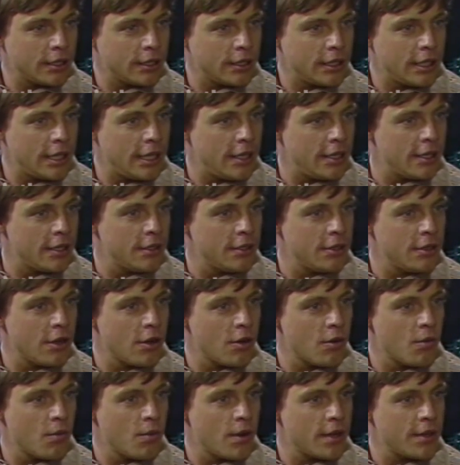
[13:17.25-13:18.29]
he didn't
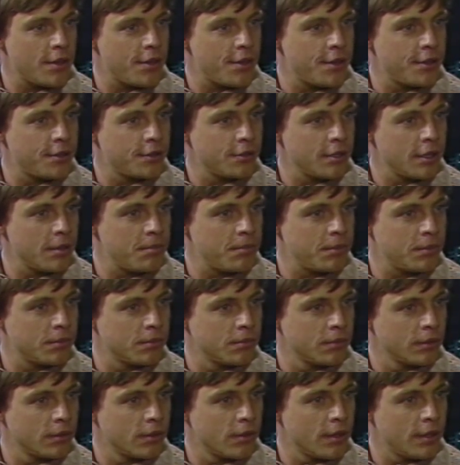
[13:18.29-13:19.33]
know what the scripts
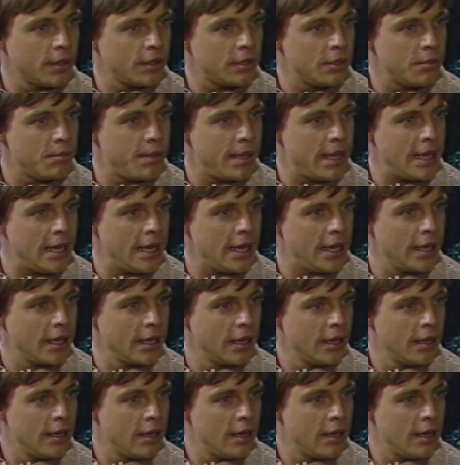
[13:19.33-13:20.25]
were going to be.